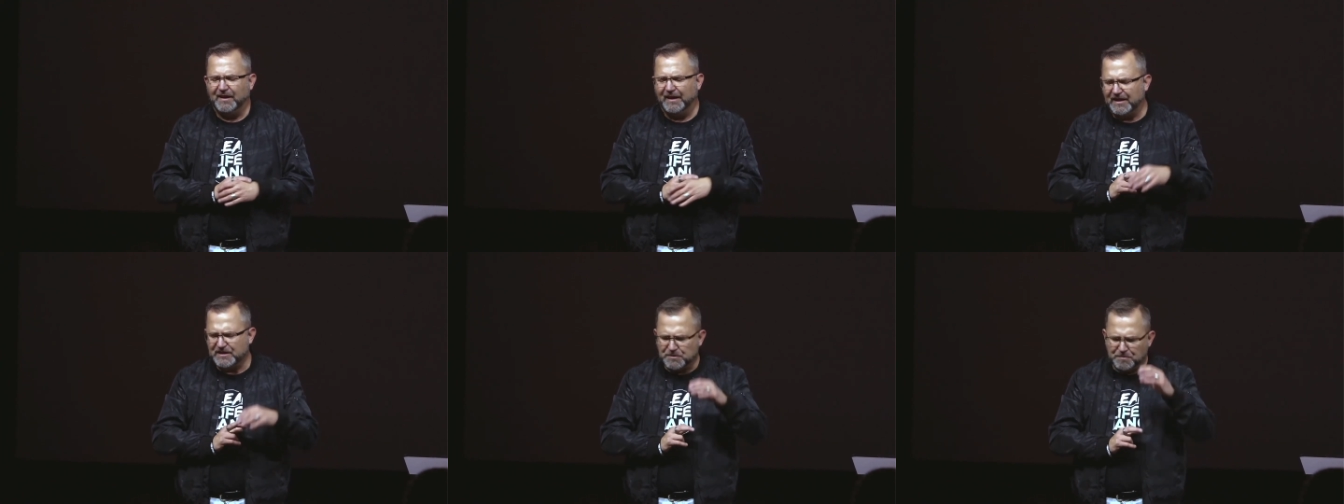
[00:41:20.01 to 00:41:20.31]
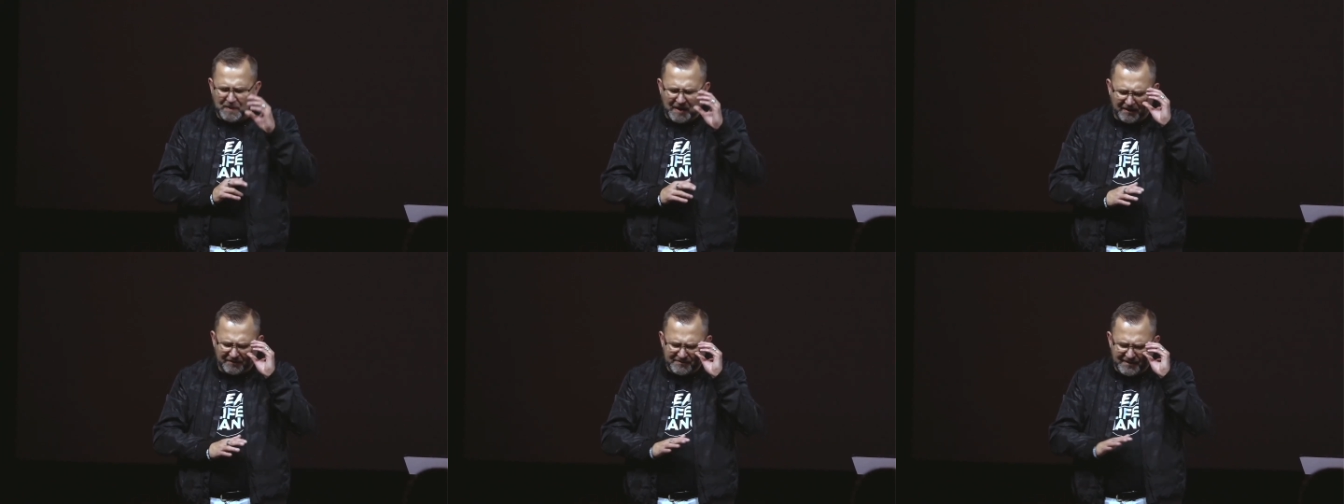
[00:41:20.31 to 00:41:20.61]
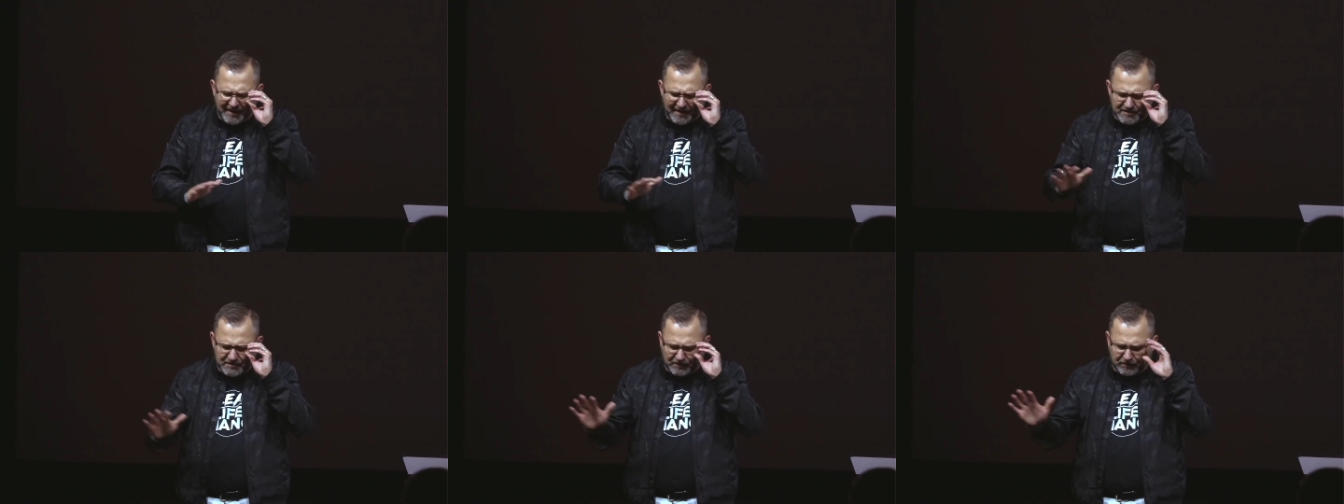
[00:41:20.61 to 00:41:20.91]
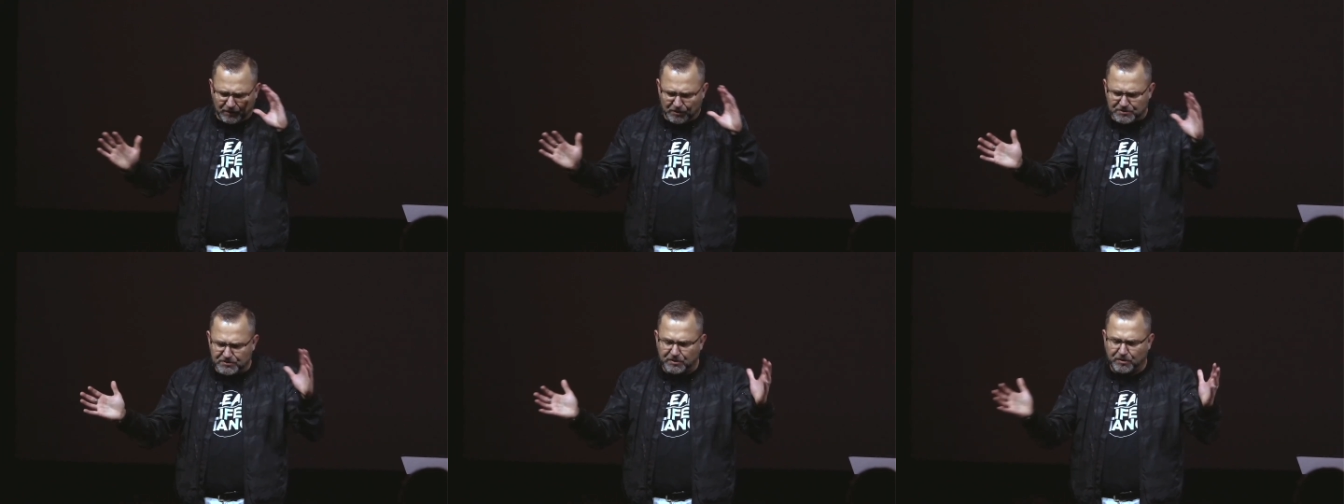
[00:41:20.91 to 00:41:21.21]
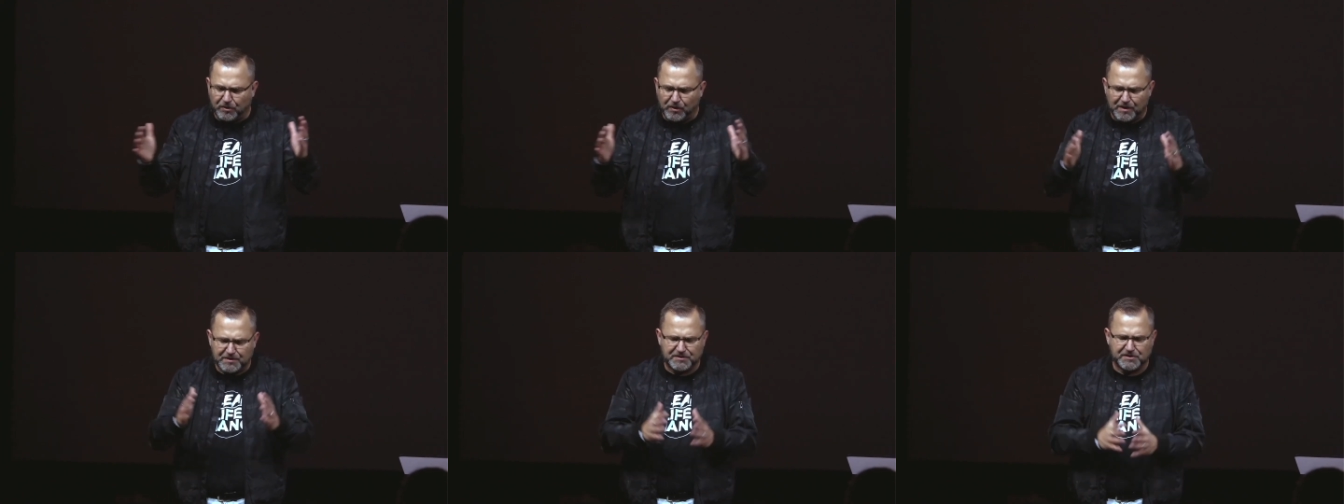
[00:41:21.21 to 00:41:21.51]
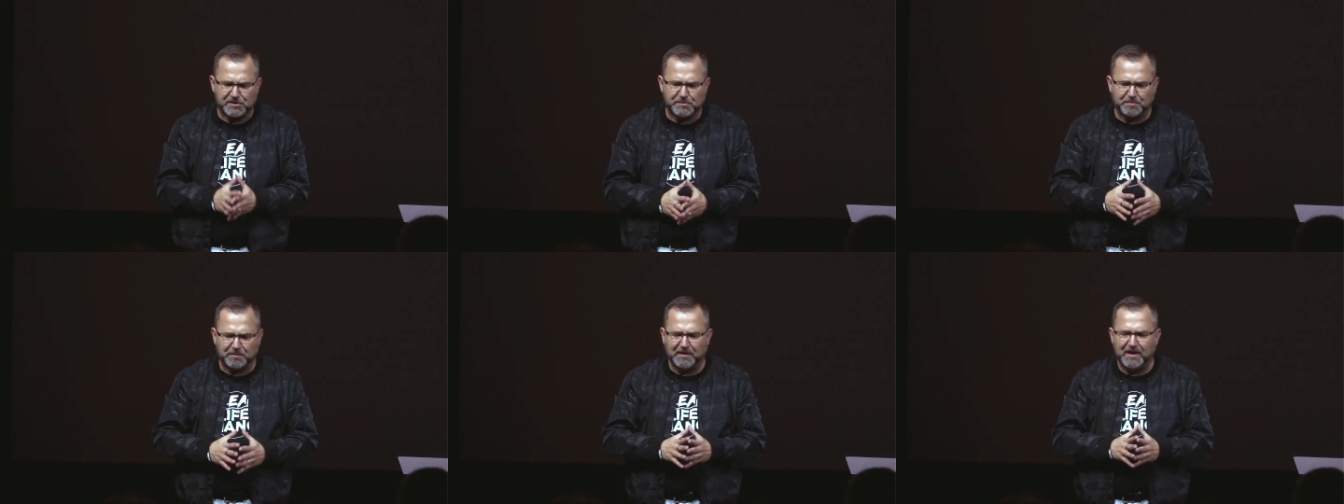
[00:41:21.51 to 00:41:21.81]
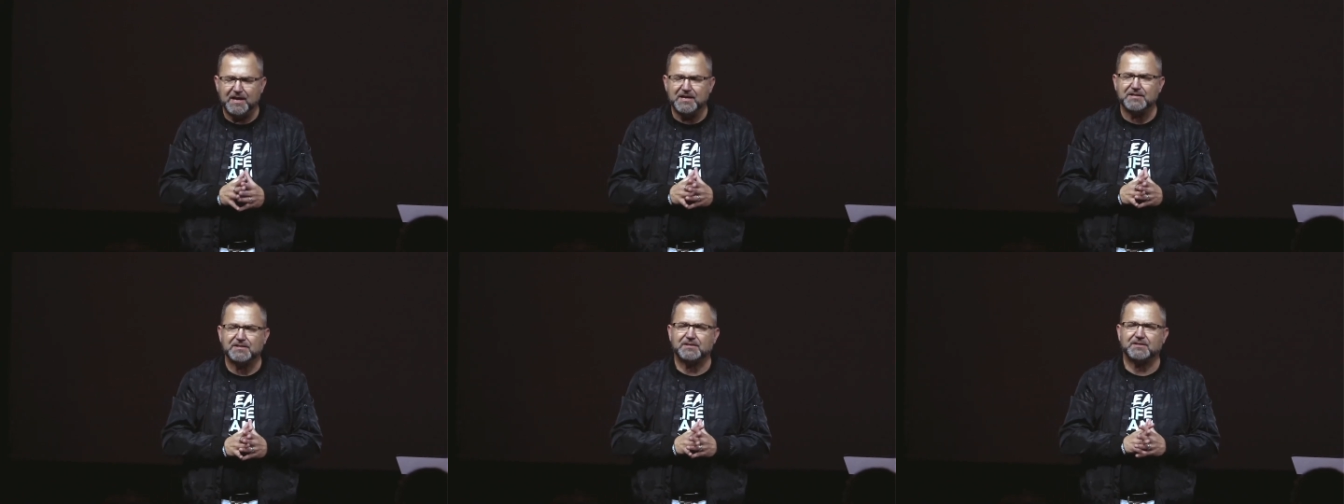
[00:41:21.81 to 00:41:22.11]
Heads bowed and eyes closed across this
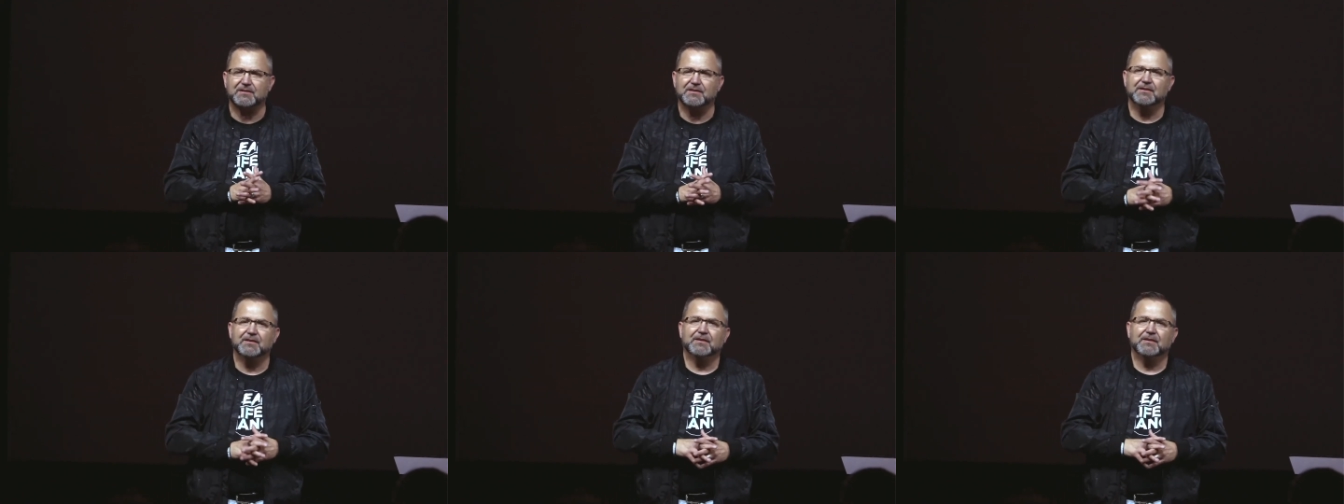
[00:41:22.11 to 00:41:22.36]
place.